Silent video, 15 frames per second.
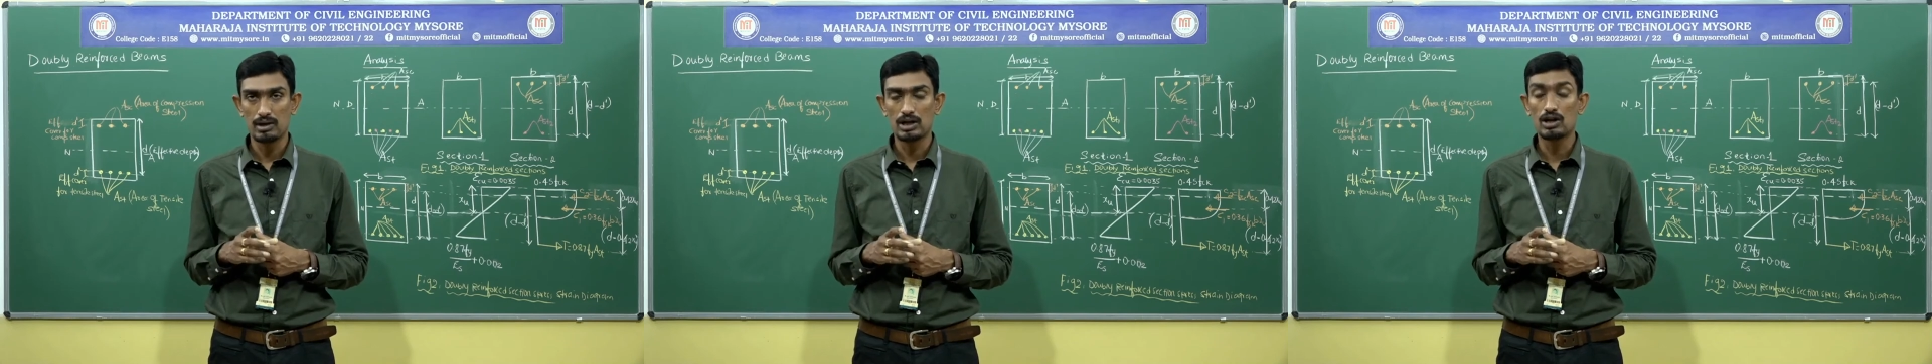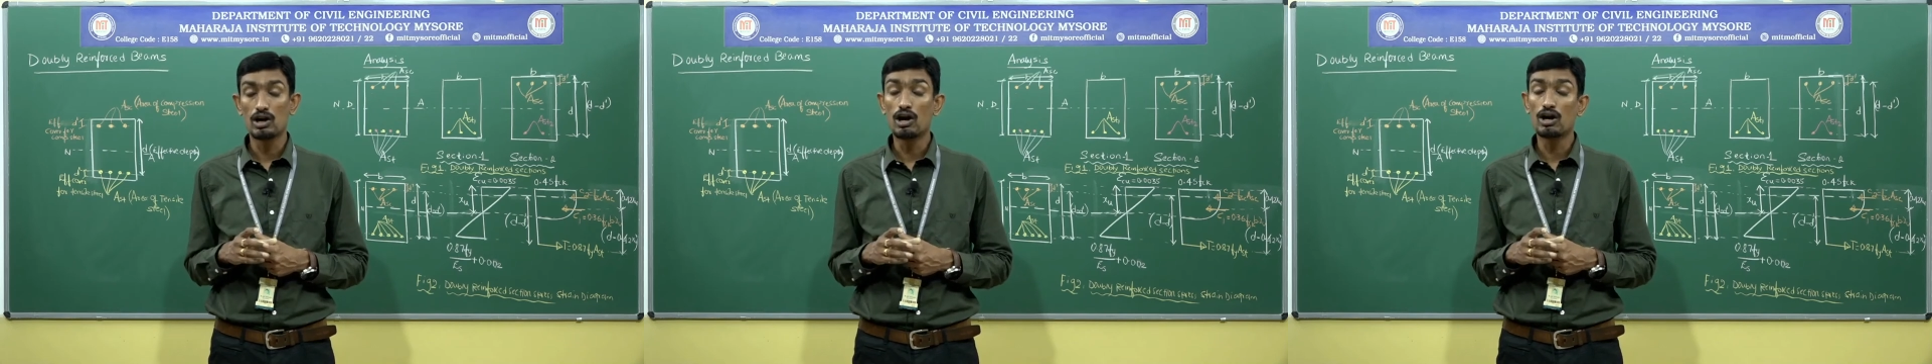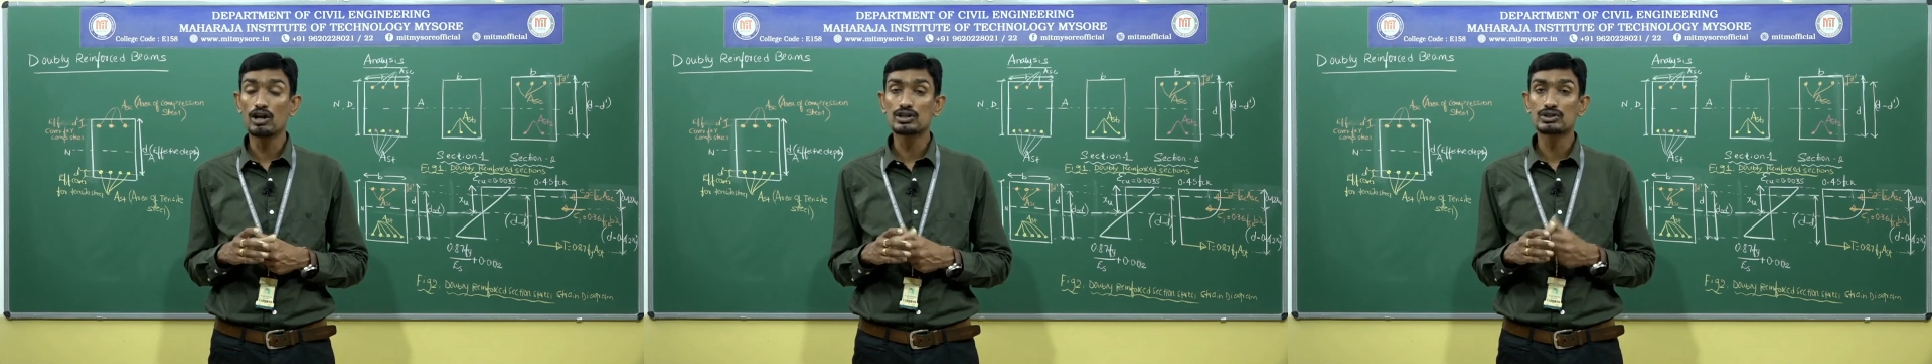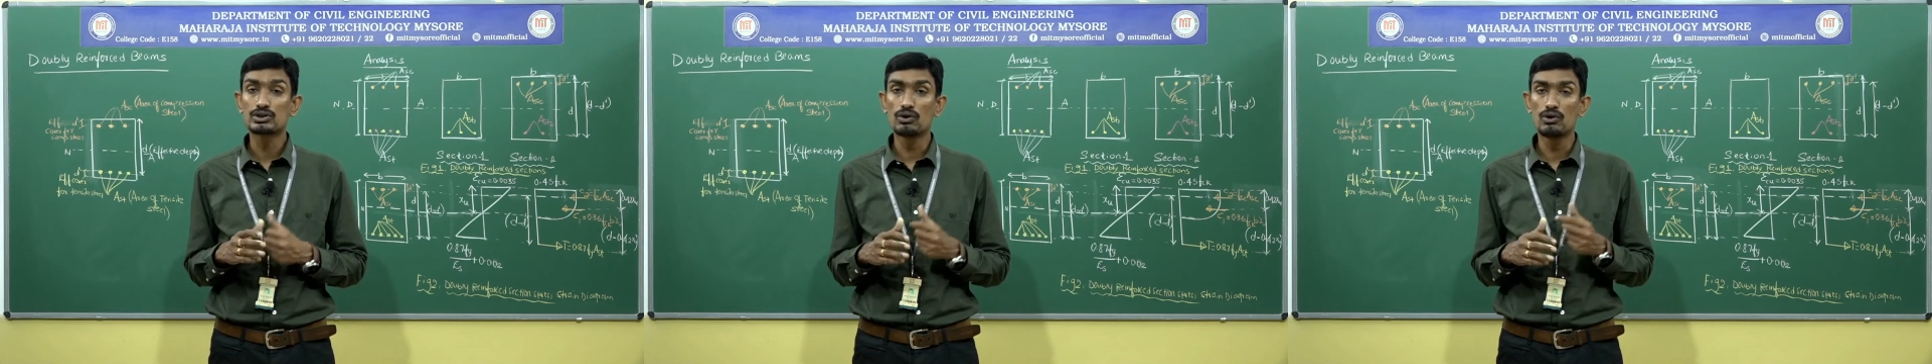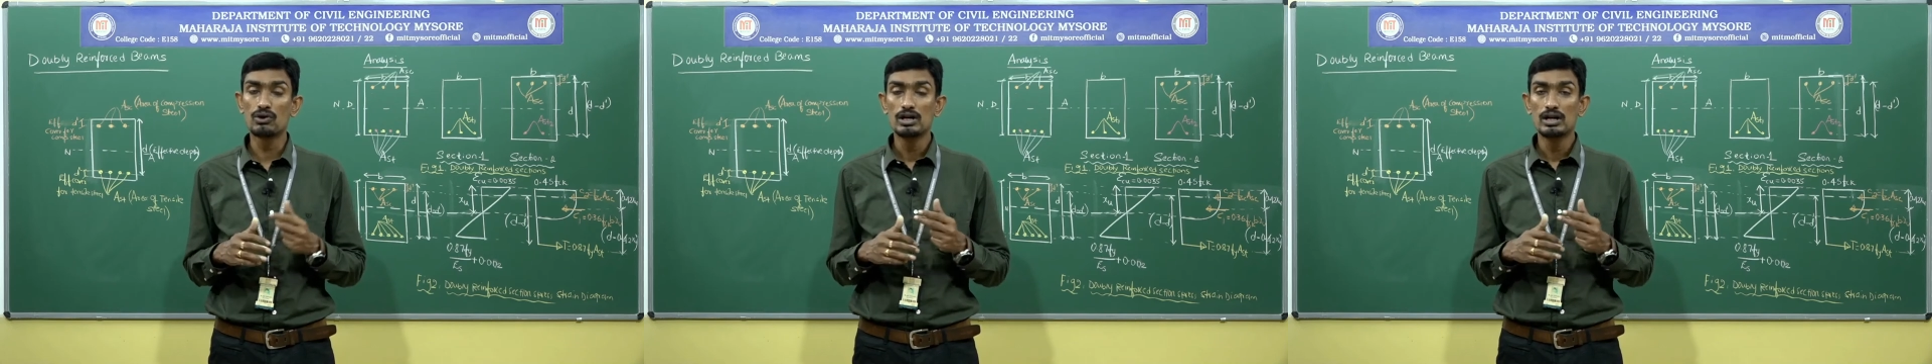And
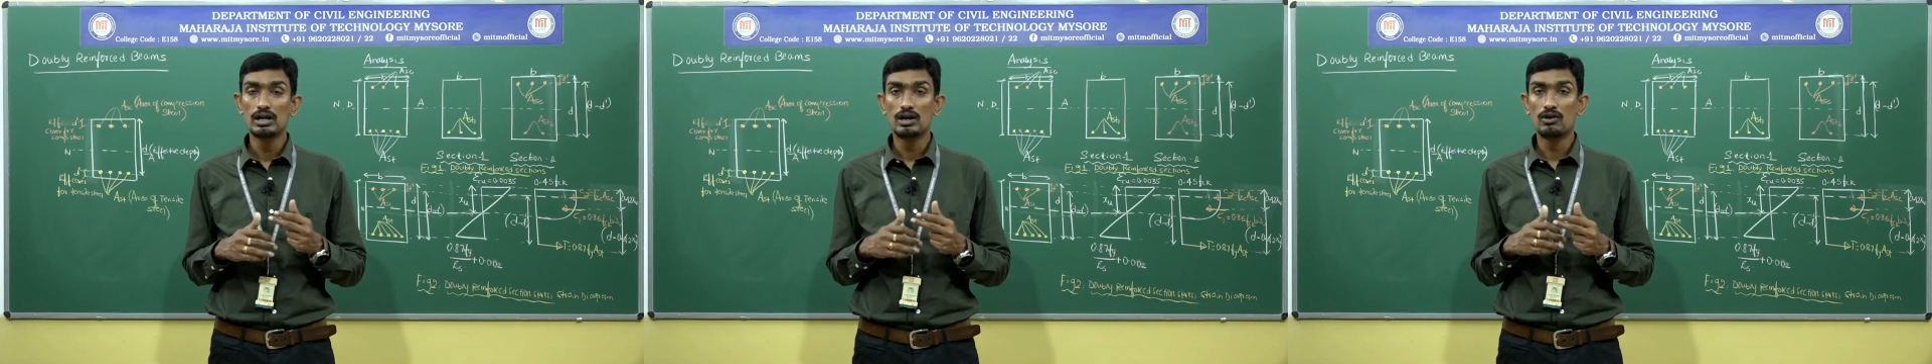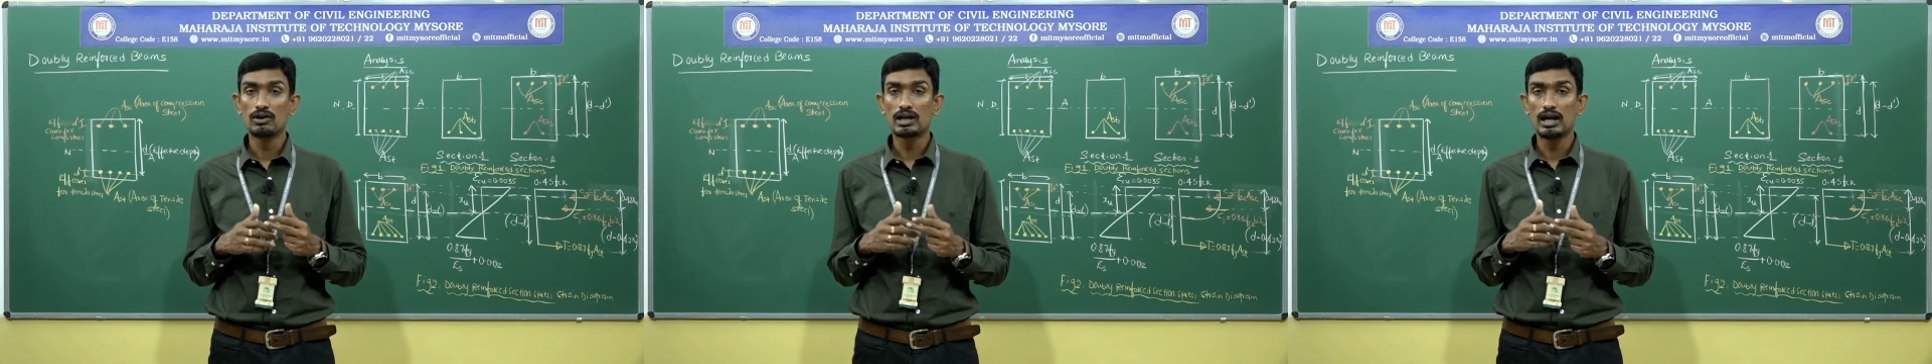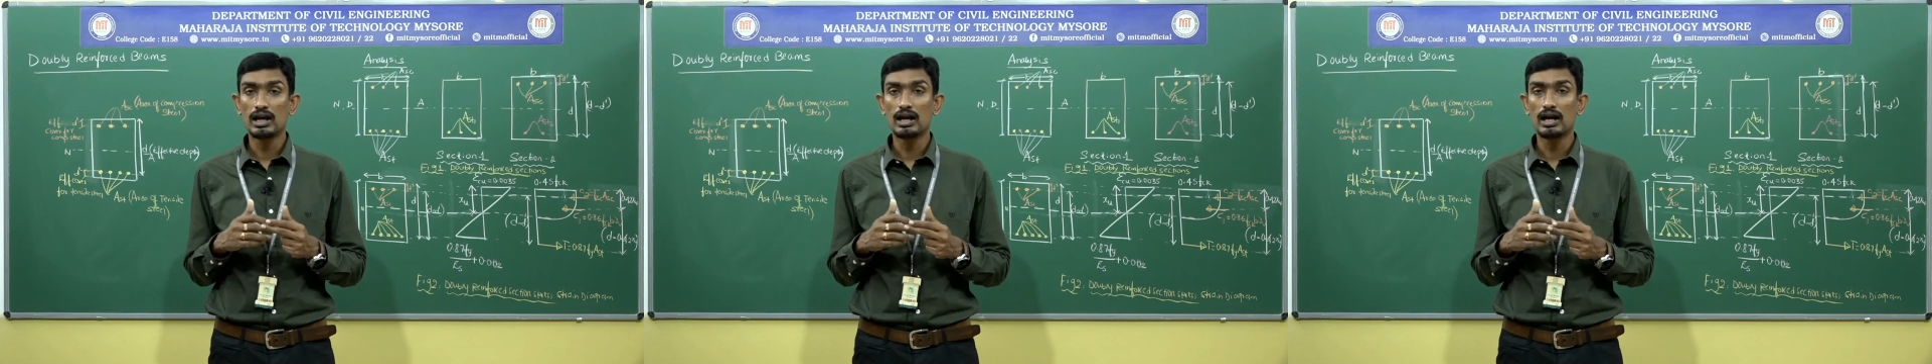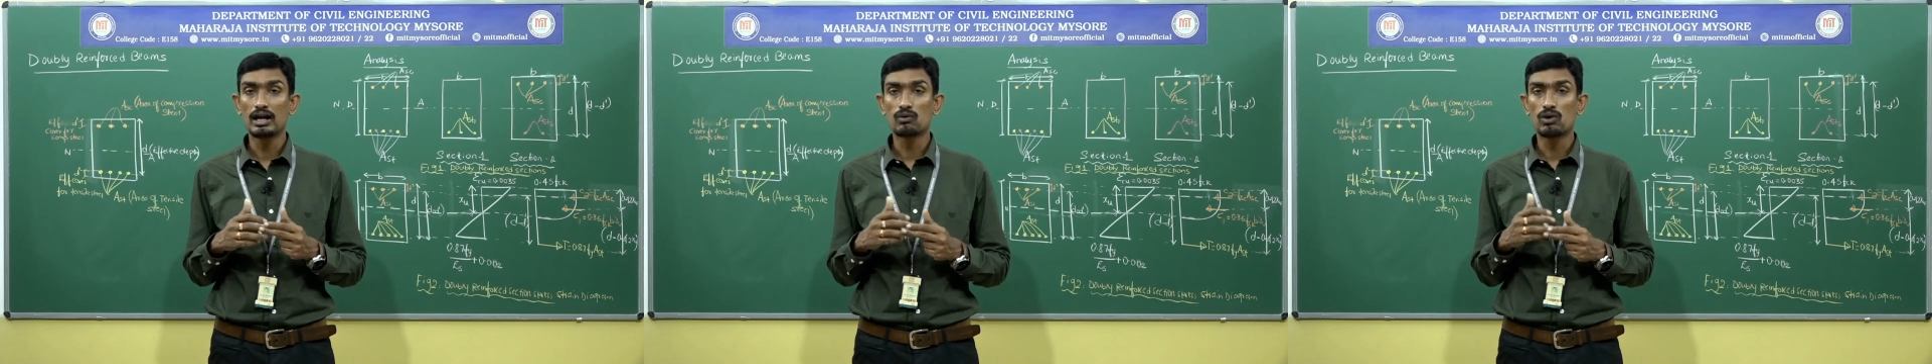also, okay,